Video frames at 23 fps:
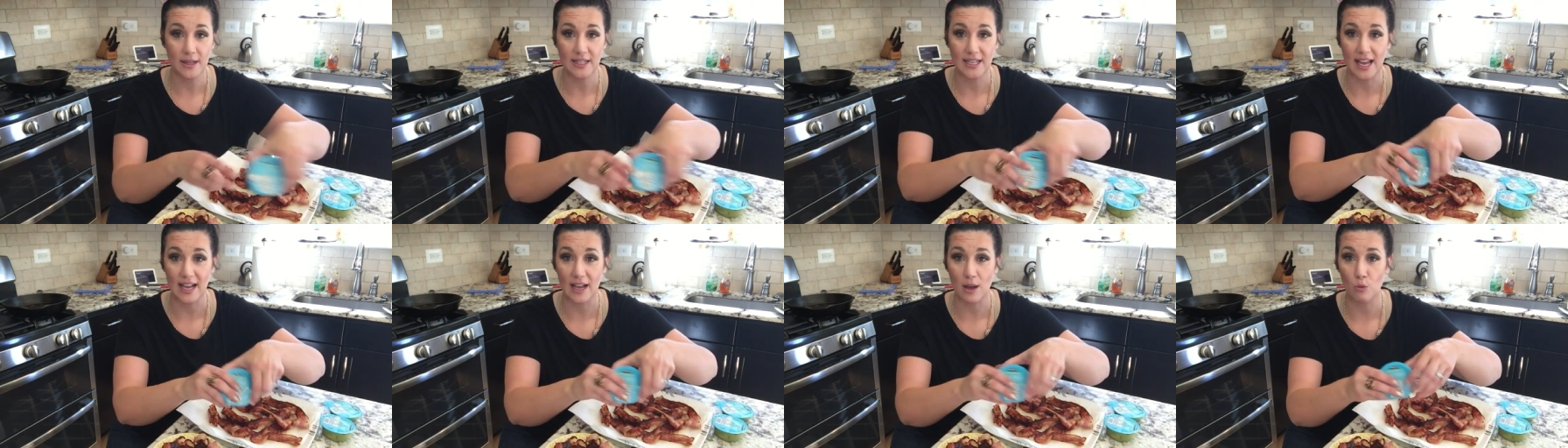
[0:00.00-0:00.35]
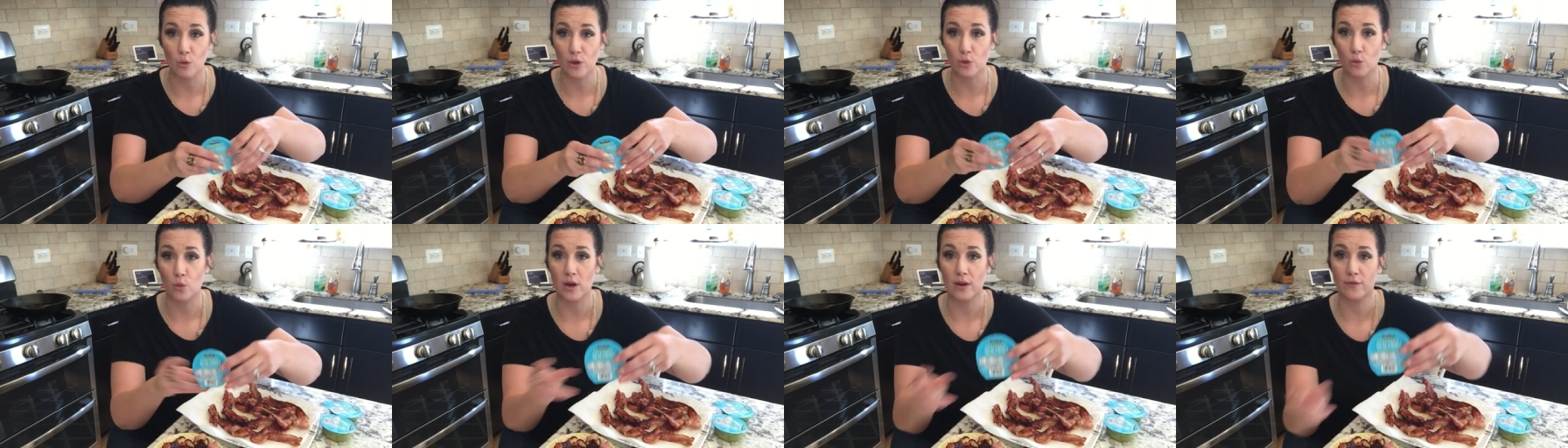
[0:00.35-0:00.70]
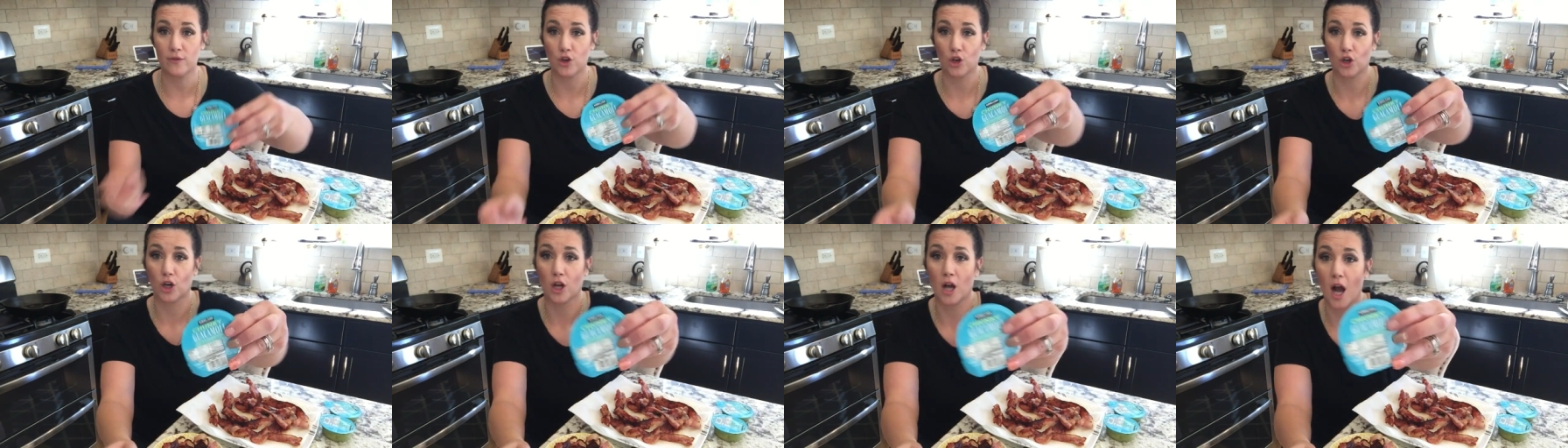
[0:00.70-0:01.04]
take them with one of
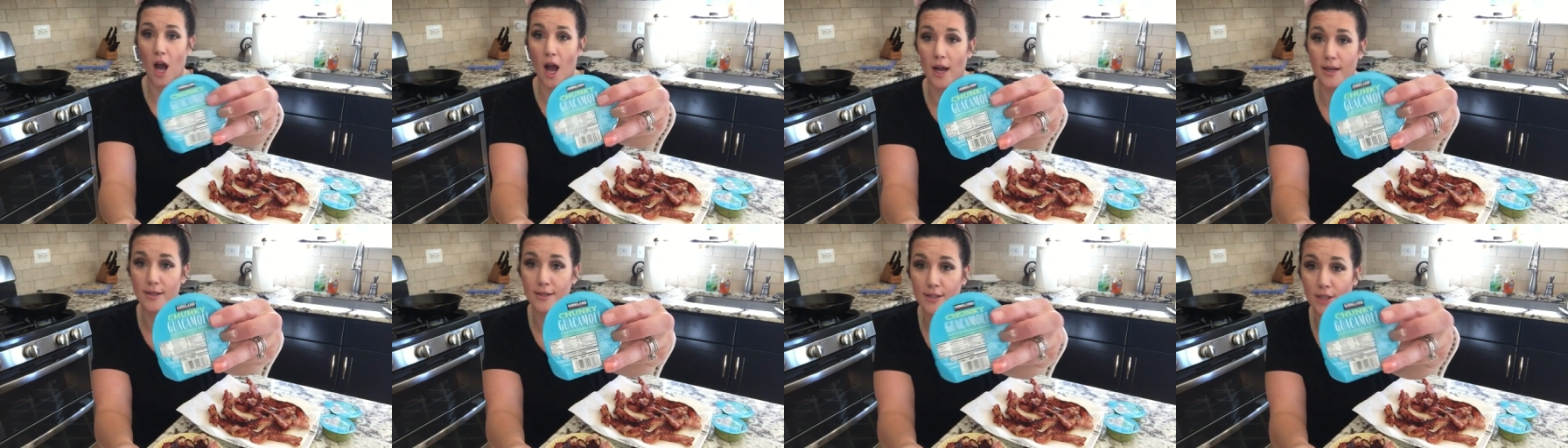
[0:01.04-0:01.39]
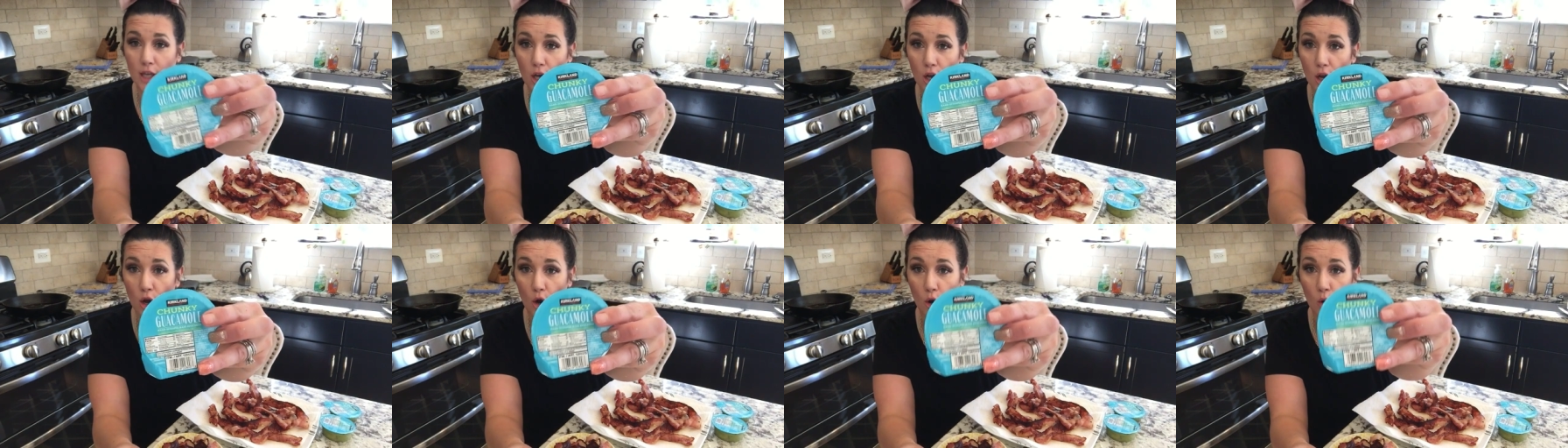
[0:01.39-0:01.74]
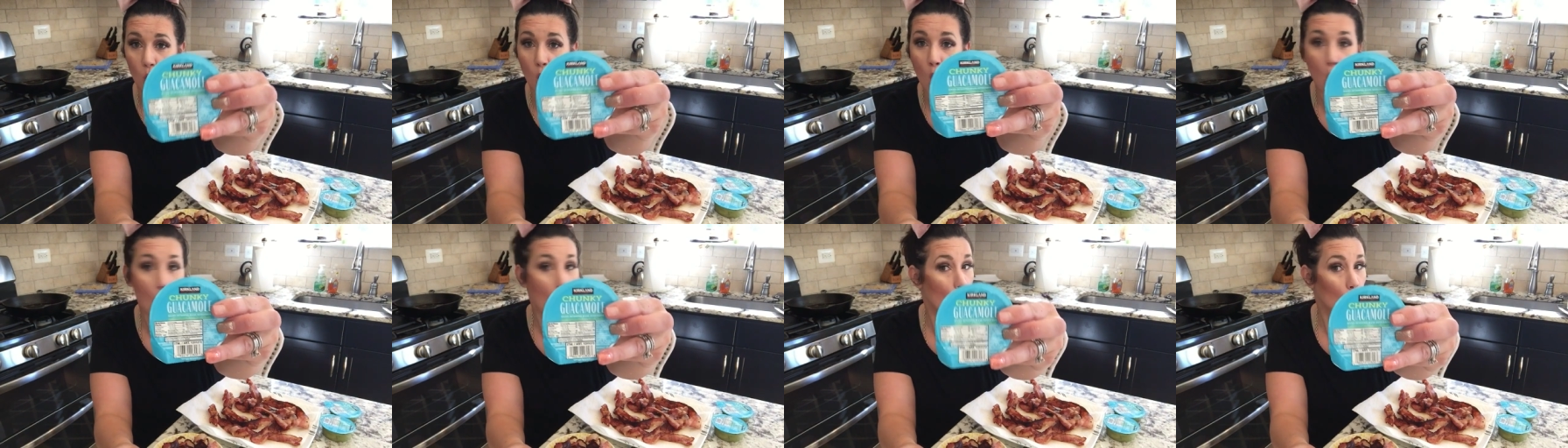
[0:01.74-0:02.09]
your
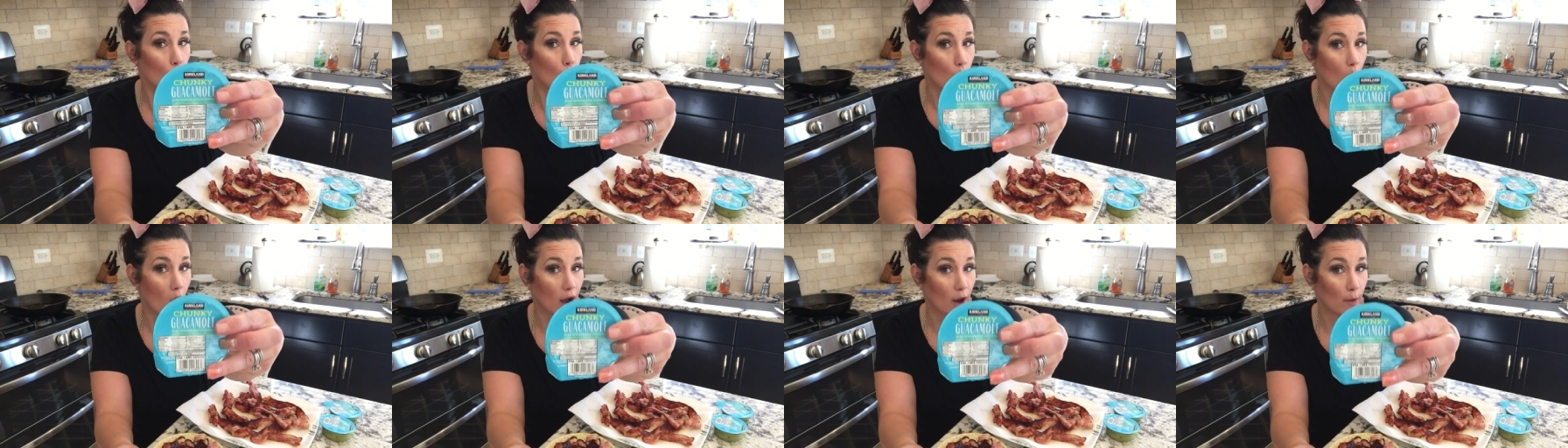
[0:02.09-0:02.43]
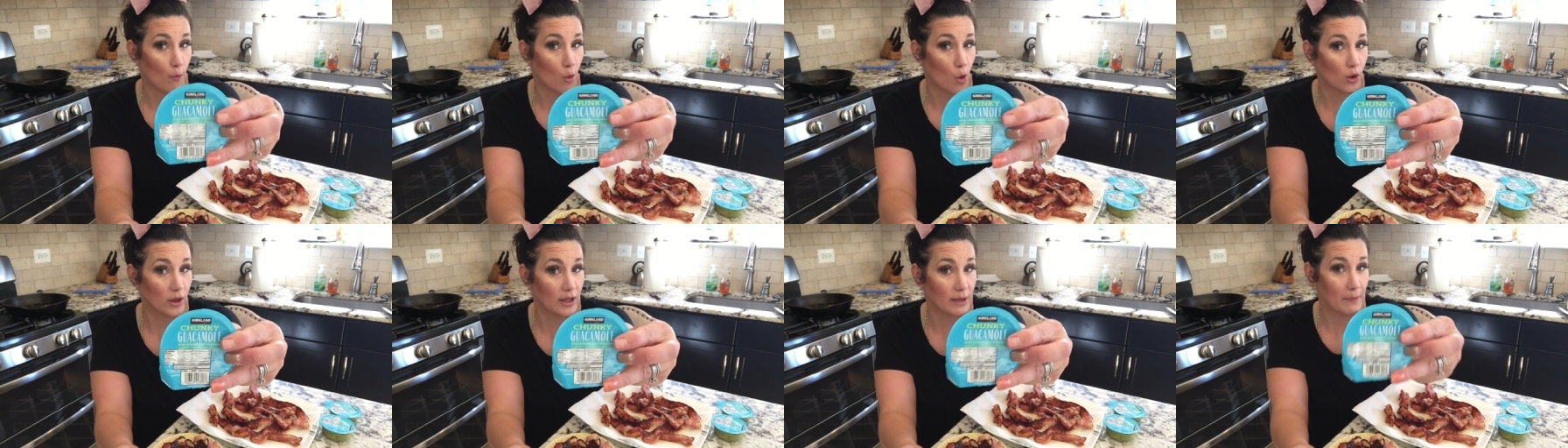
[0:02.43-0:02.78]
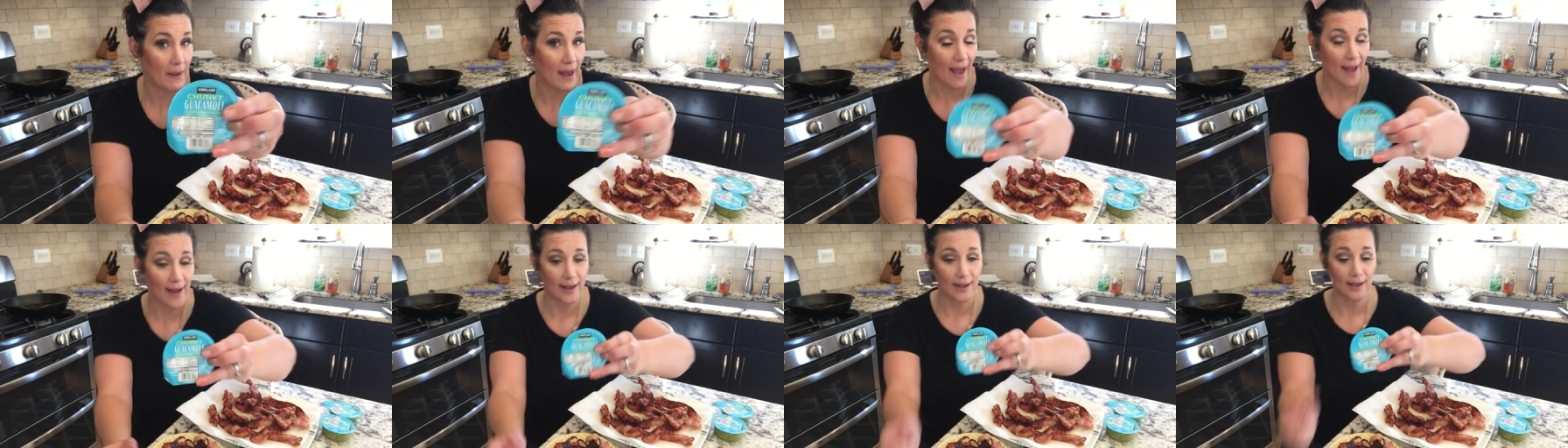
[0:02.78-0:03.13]
Costco guacamole
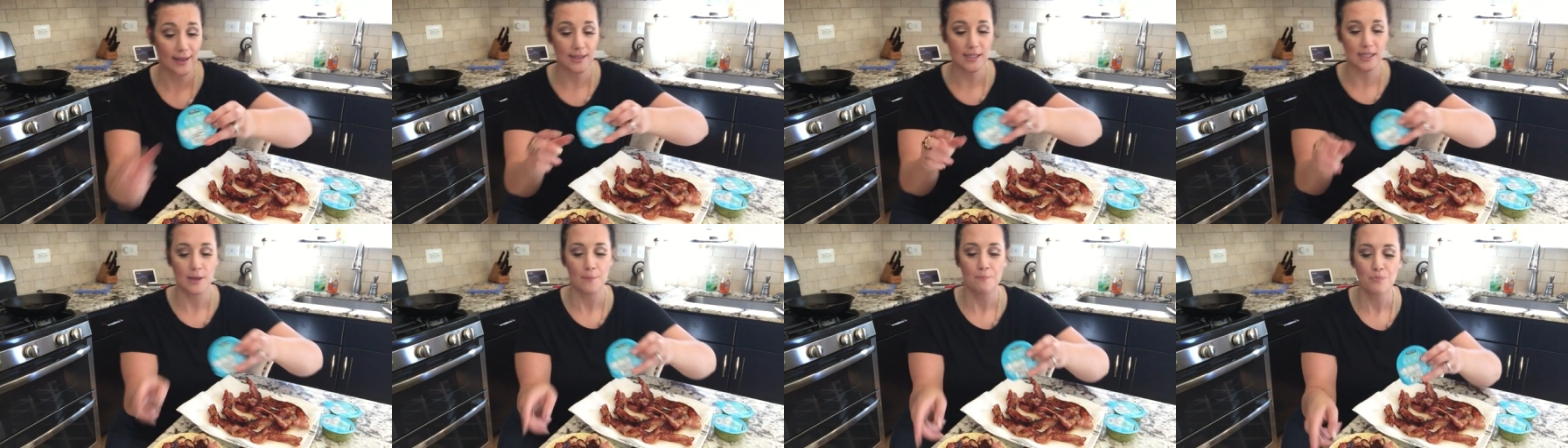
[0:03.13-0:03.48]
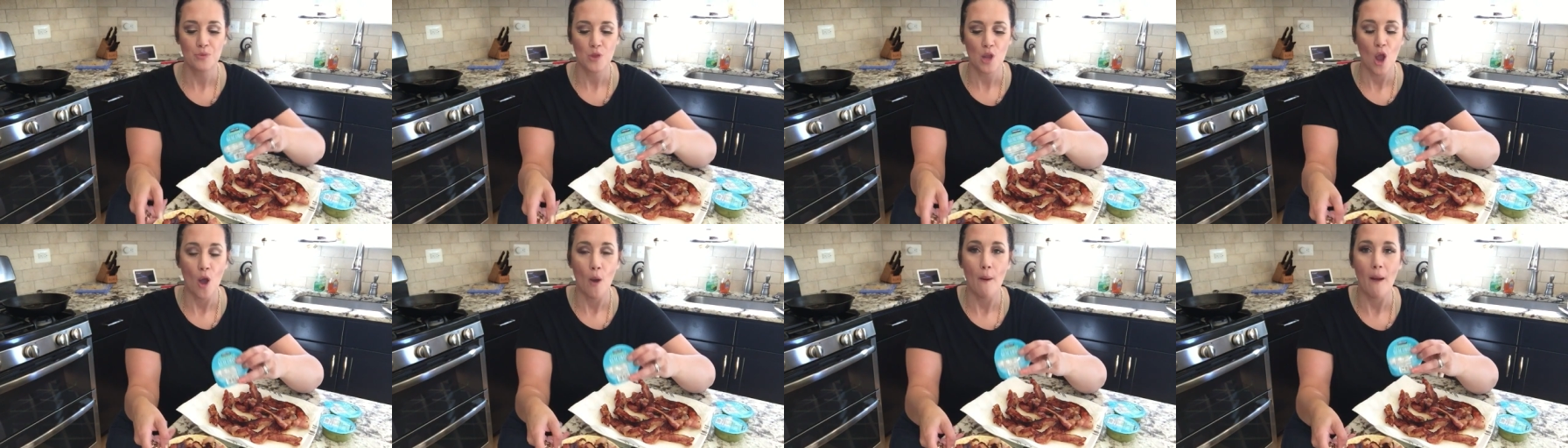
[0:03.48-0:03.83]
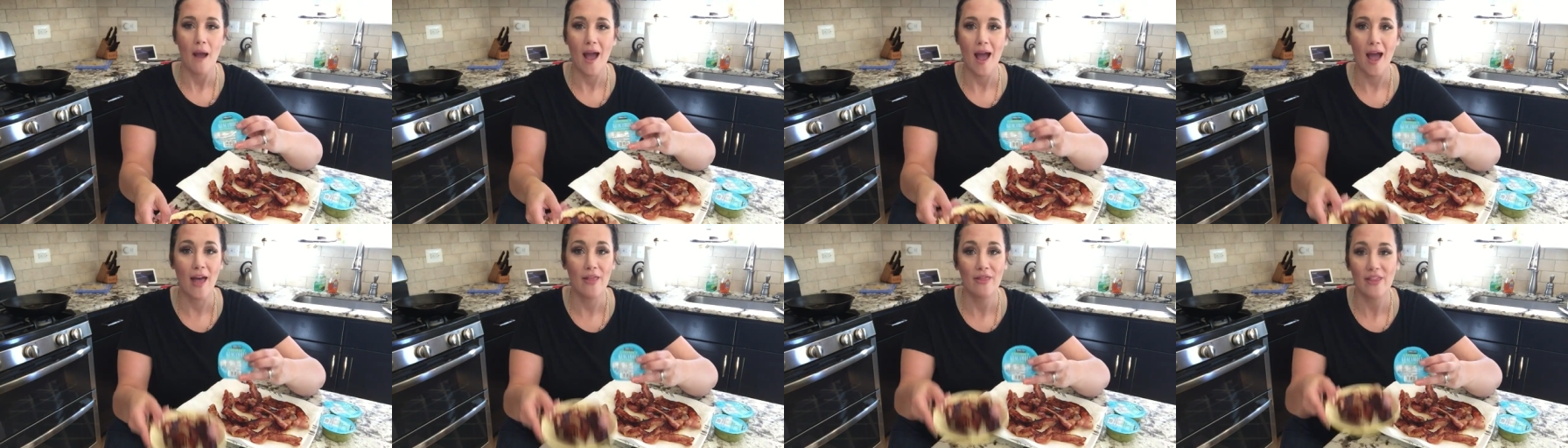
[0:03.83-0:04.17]
packets,
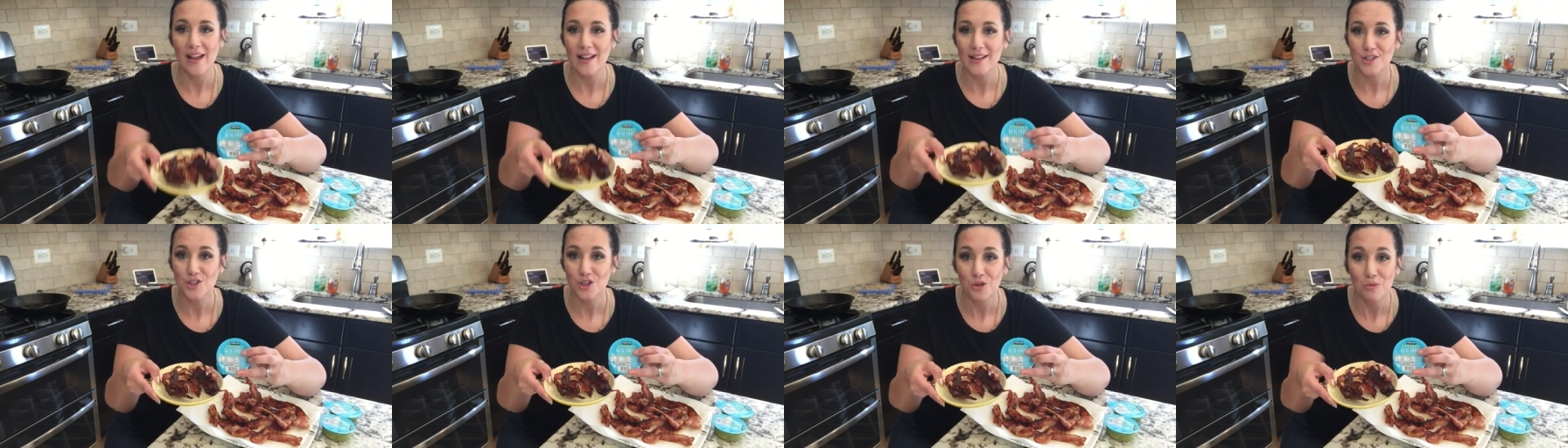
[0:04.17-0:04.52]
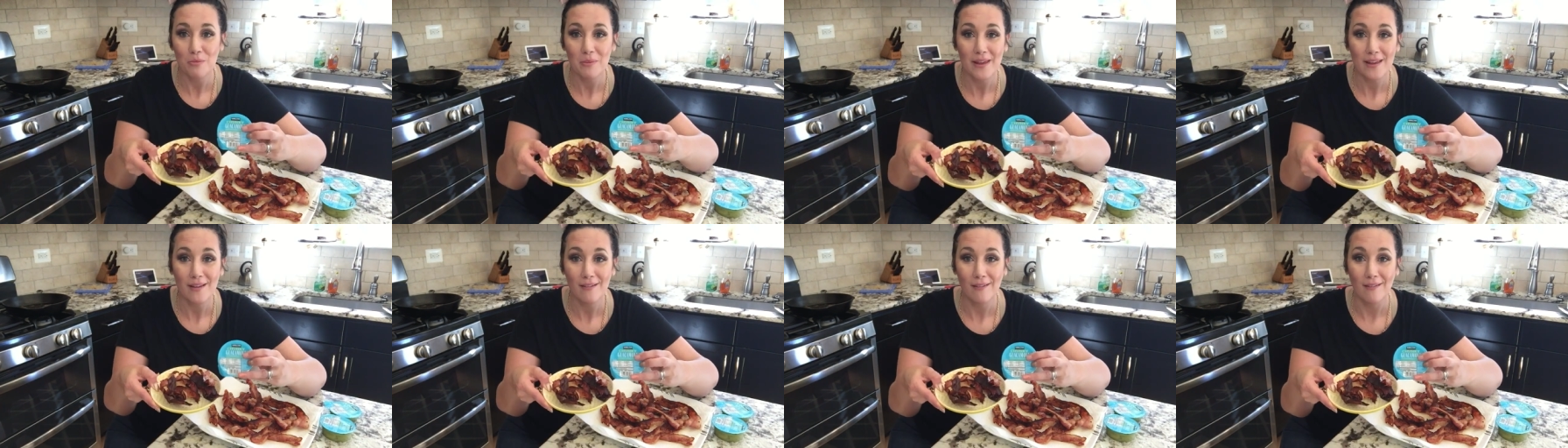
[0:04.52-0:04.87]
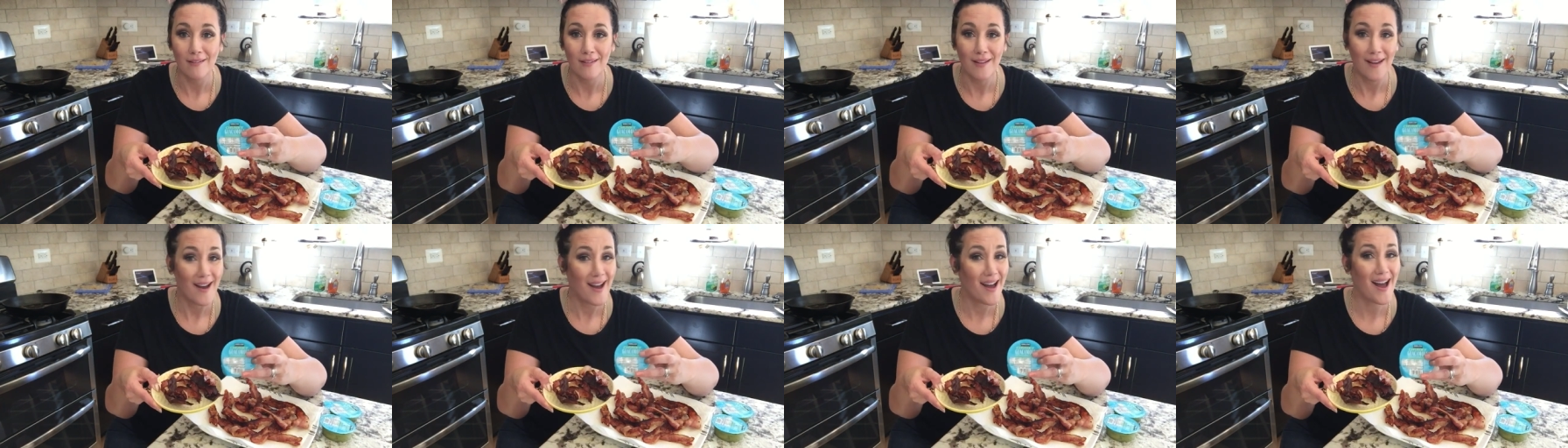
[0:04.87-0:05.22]
and that's your meal.